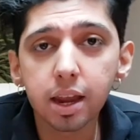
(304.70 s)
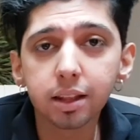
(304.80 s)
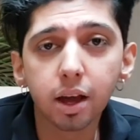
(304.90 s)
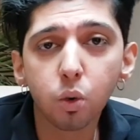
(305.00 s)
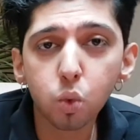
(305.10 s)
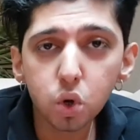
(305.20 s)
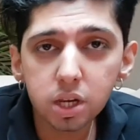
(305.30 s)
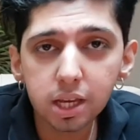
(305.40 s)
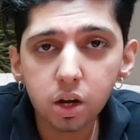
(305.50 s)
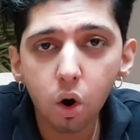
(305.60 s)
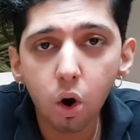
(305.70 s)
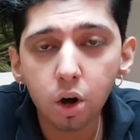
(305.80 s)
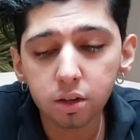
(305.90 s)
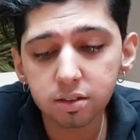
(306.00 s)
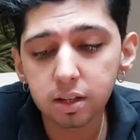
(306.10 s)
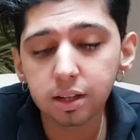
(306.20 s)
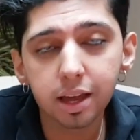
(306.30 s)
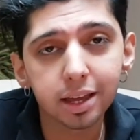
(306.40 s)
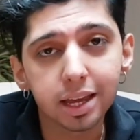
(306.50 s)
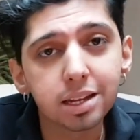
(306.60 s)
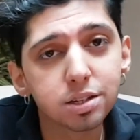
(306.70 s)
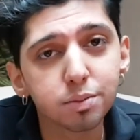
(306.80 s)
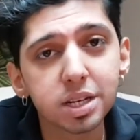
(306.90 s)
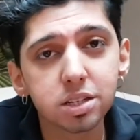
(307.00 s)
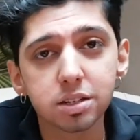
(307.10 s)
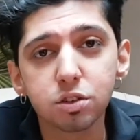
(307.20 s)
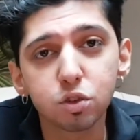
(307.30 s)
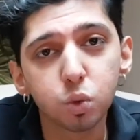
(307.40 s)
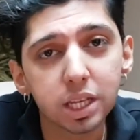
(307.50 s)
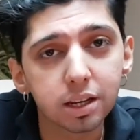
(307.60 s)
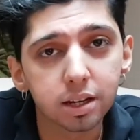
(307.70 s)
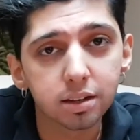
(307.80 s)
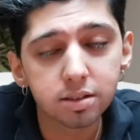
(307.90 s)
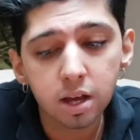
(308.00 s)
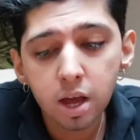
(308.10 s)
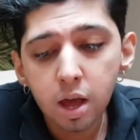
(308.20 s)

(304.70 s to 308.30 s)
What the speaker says: getting that woody core, you're still getting intermittent sweetness,